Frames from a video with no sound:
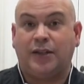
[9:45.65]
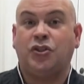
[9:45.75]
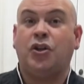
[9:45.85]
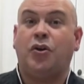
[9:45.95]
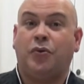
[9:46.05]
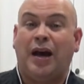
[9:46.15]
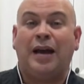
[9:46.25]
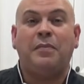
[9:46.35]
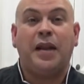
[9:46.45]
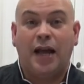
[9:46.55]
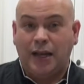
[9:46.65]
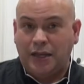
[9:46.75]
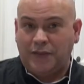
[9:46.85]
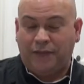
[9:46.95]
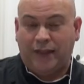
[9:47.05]
So I'm not
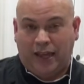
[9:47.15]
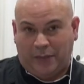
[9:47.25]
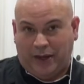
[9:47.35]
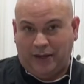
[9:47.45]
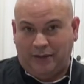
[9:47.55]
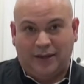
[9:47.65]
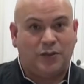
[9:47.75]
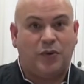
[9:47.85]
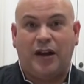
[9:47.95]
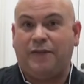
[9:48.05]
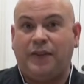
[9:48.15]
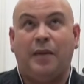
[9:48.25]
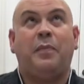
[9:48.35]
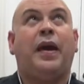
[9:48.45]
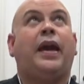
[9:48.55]
gonna flame it because we're not
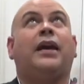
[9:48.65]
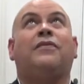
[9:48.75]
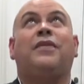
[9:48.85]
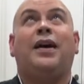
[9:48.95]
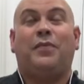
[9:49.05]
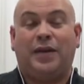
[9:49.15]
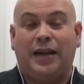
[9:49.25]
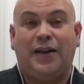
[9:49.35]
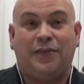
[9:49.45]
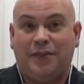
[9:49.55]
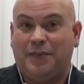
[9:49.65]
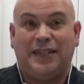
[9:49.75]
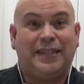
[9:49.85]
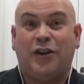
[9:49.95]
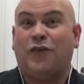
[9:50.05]
flambeing. If not, I'm gonna
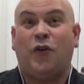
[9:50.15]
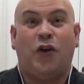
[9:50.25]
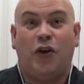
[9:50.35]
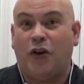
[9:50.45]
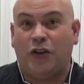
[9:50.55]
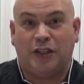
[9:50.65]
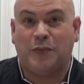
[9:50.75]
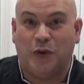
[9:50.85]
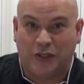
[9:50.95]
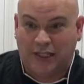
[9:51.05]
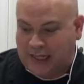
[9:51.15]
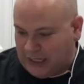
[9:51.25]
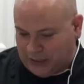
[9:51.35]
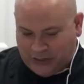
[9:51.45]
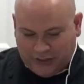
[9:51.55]
set off all the smoke
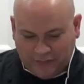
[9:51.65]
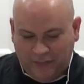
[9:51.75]
detectors.